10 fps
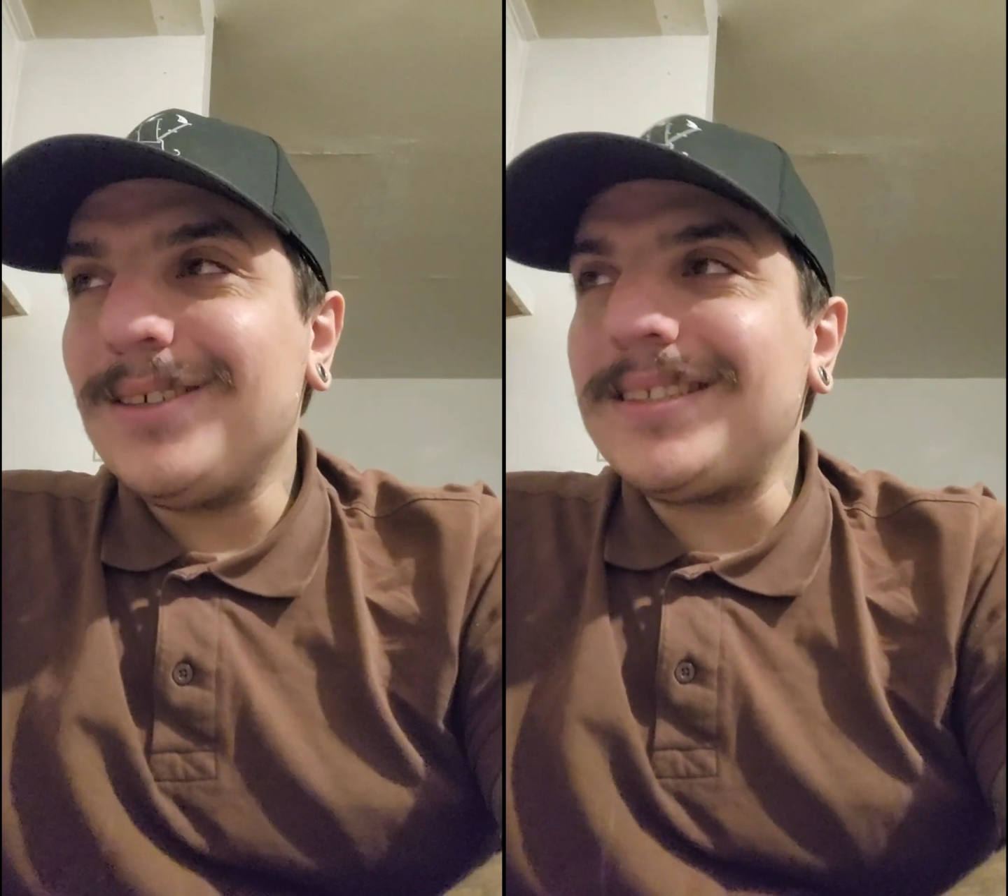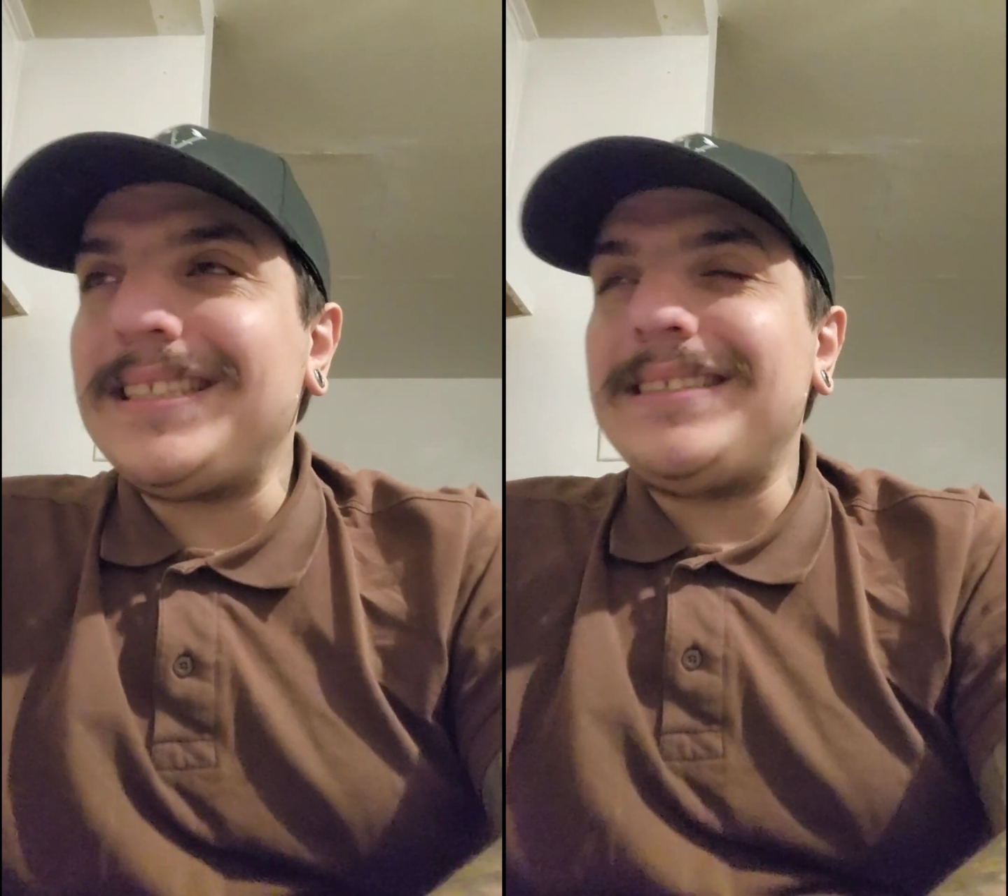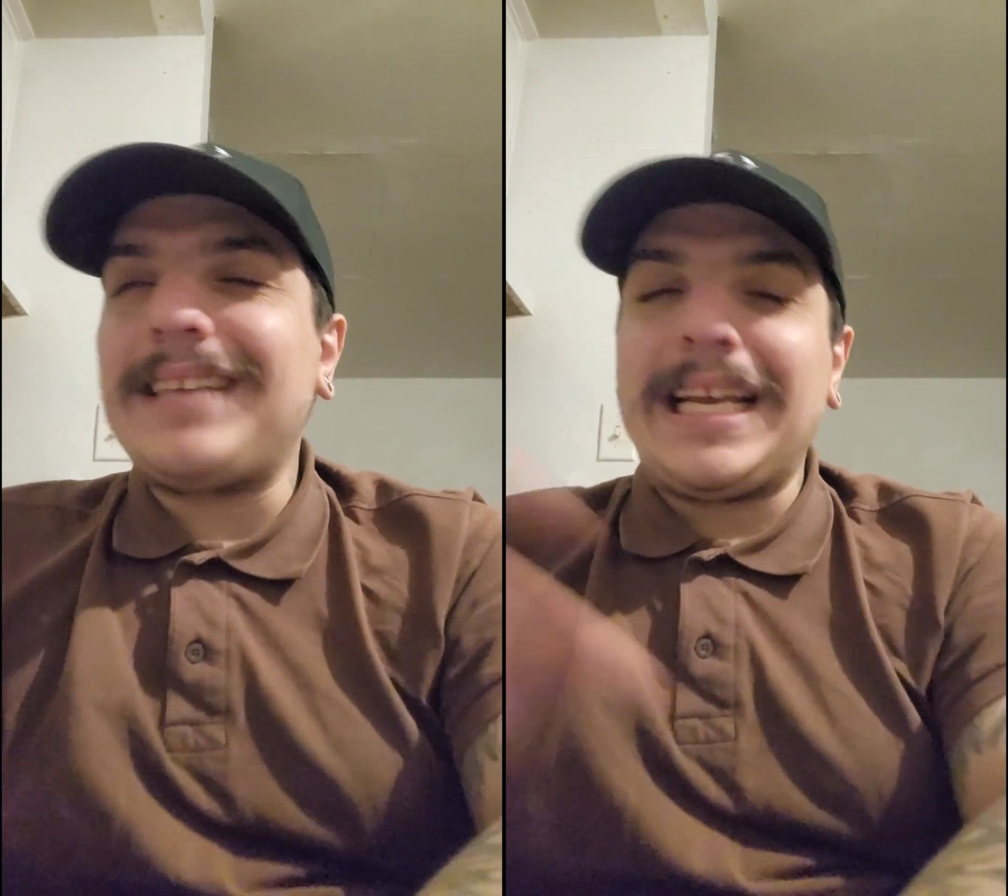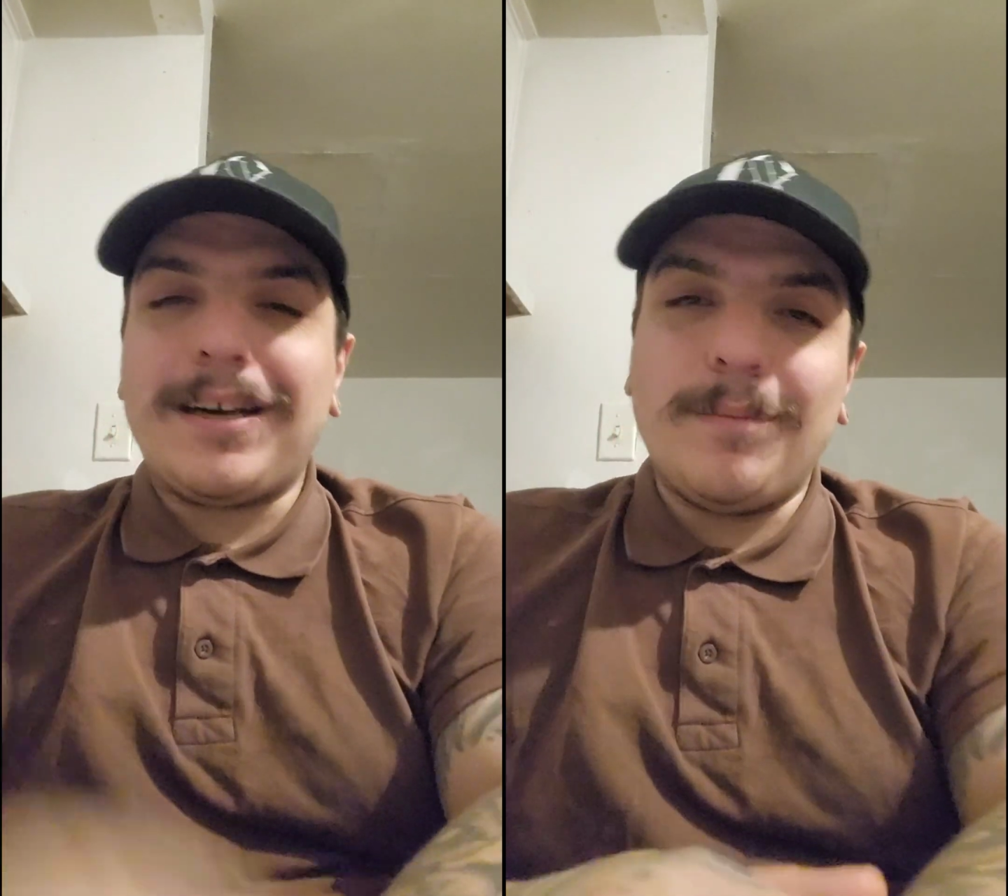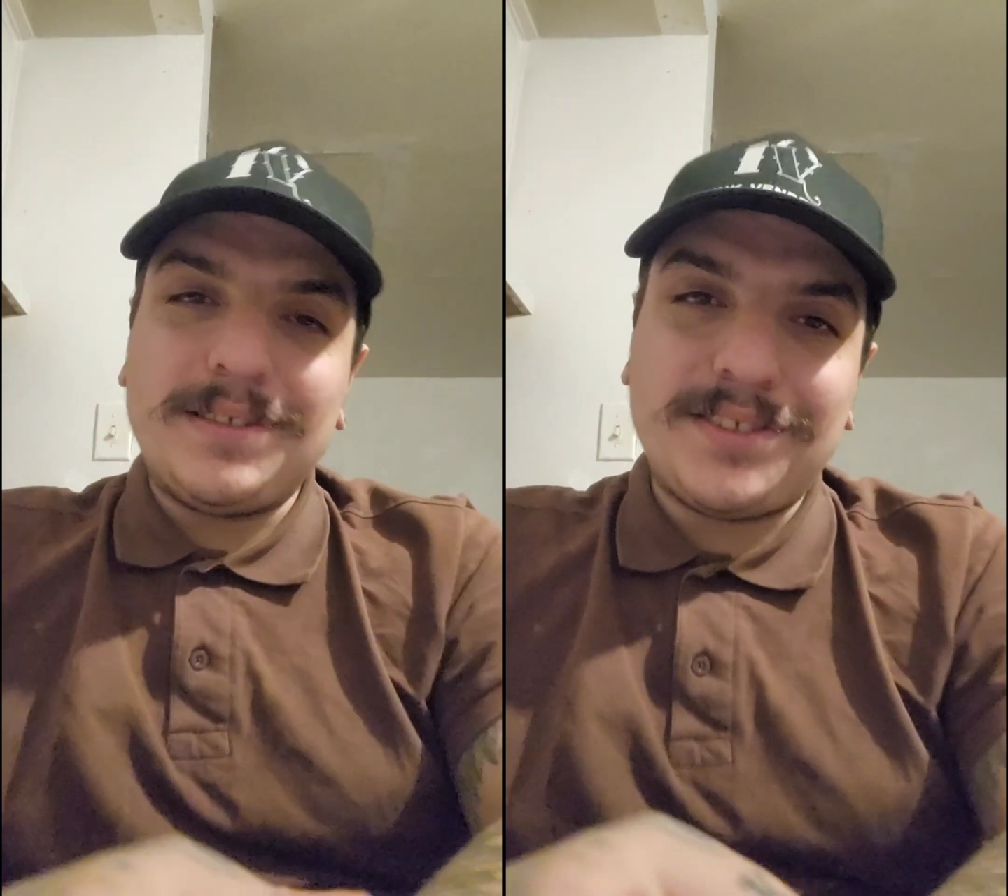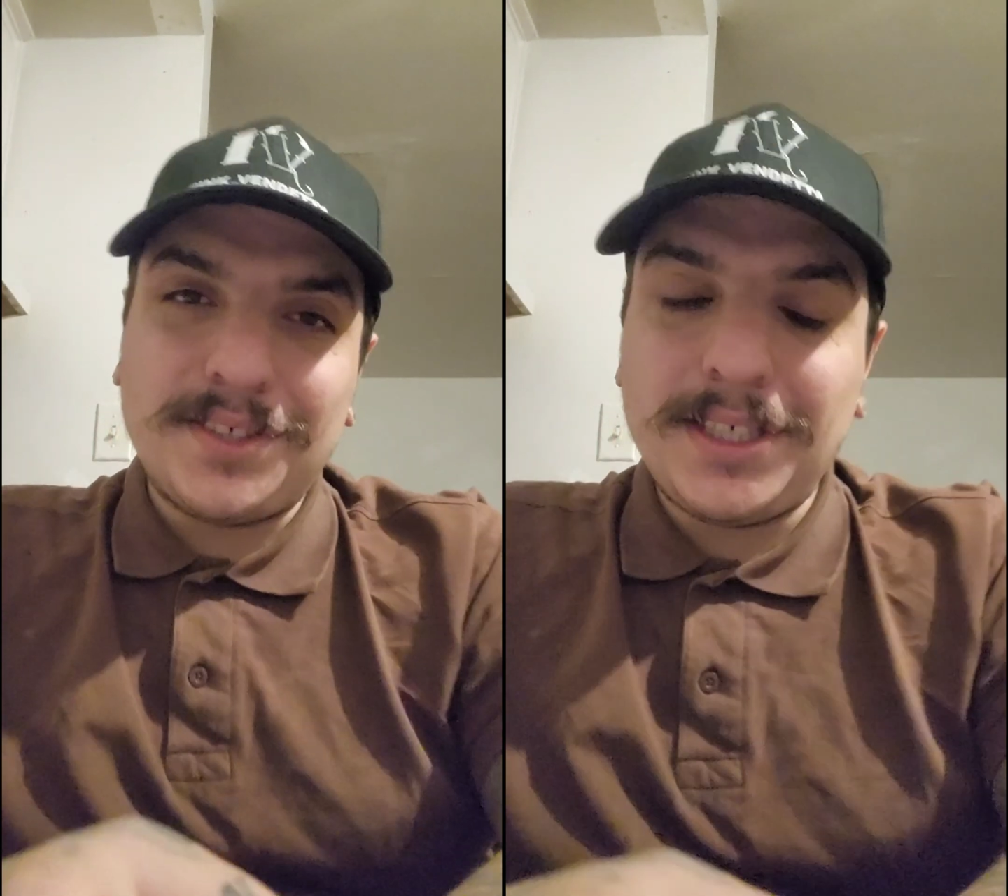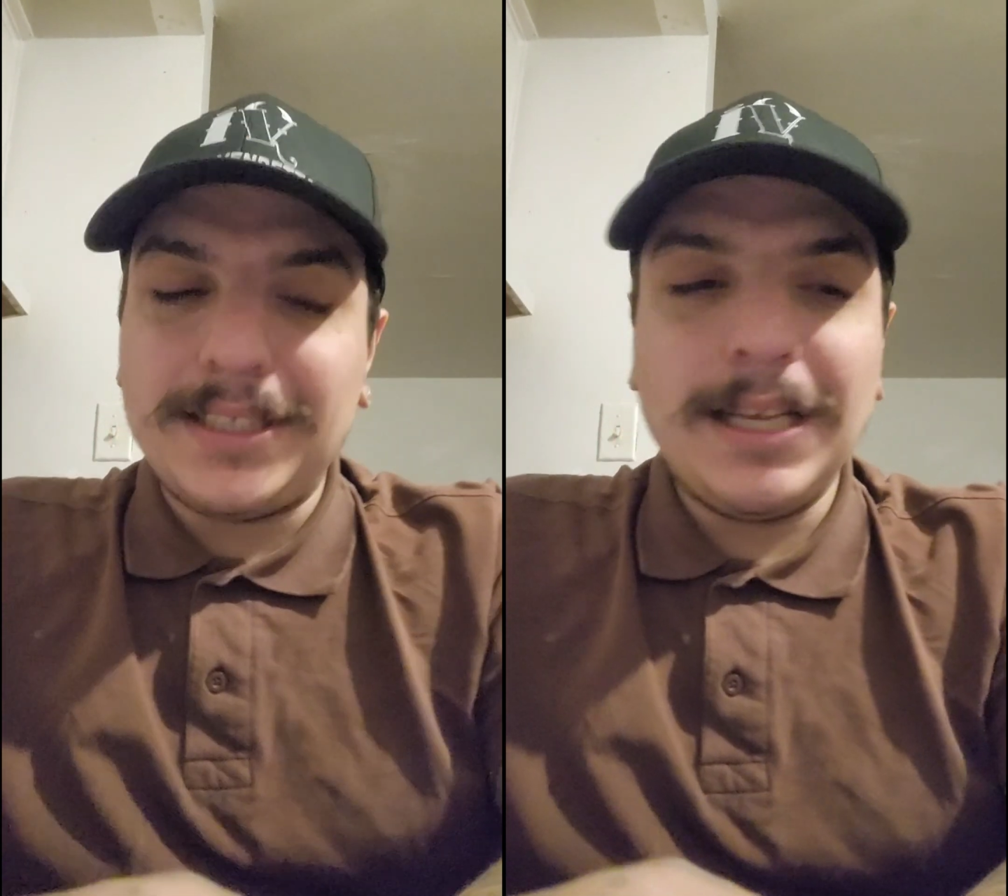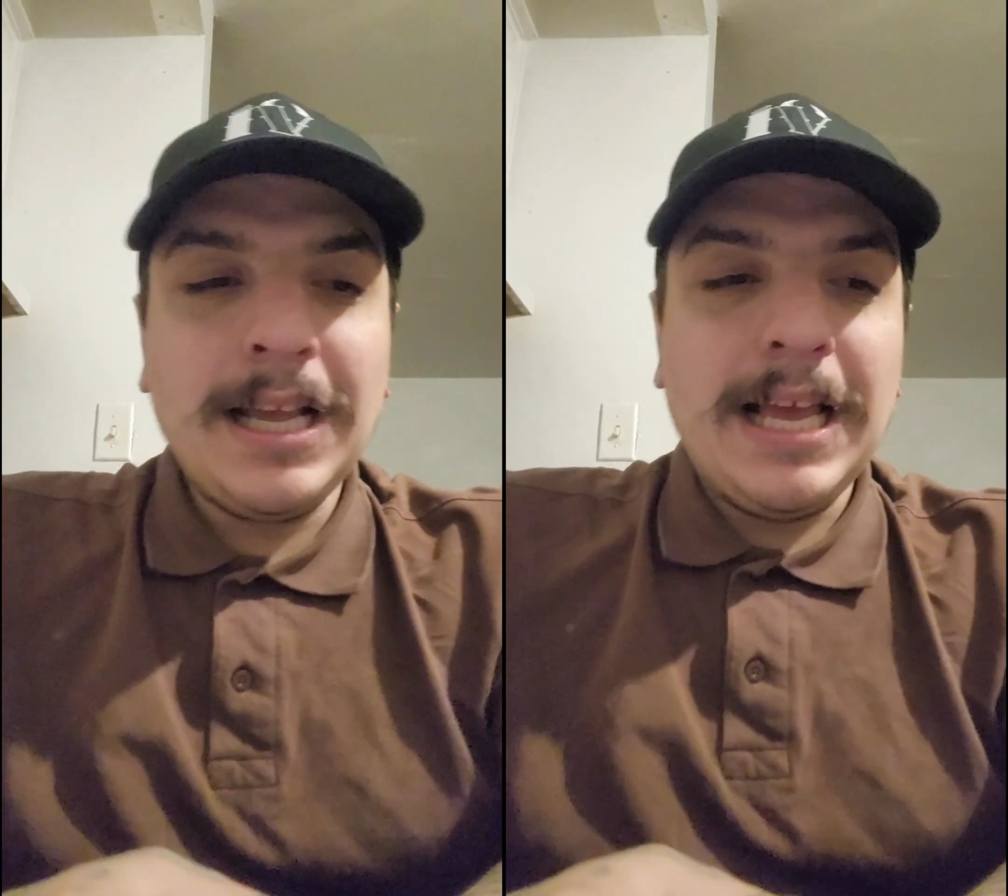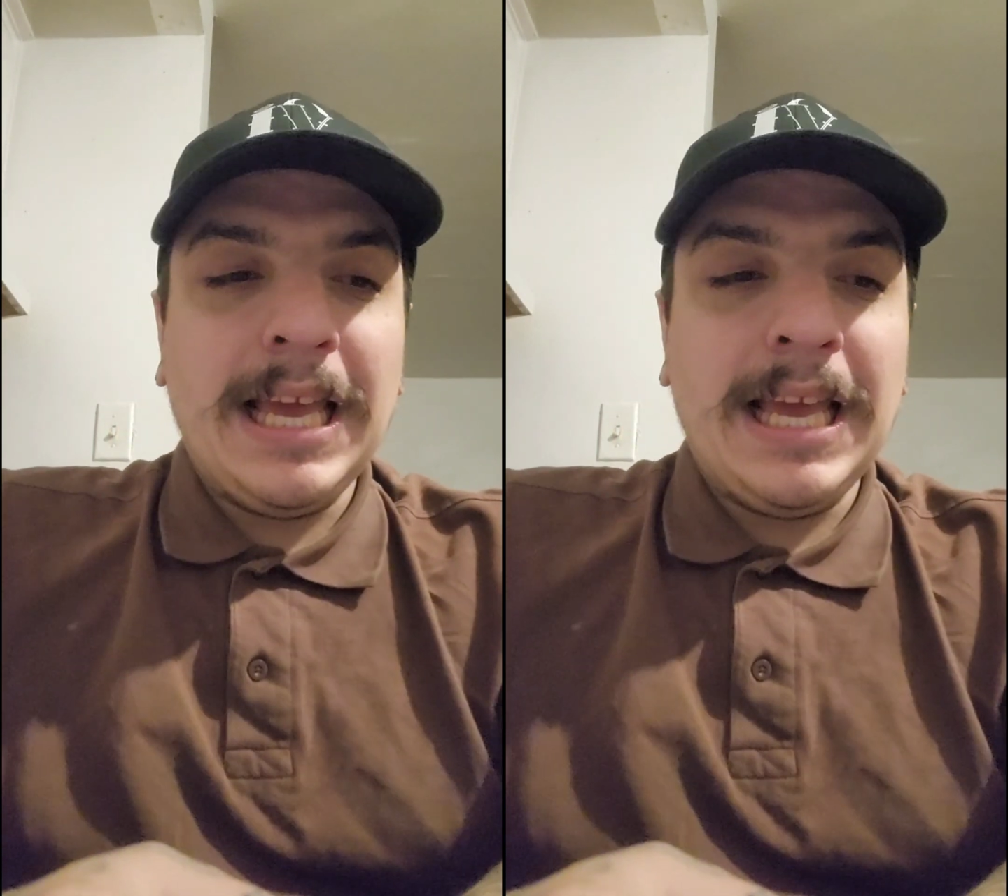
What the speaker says: Let's see this guy called Mysterion.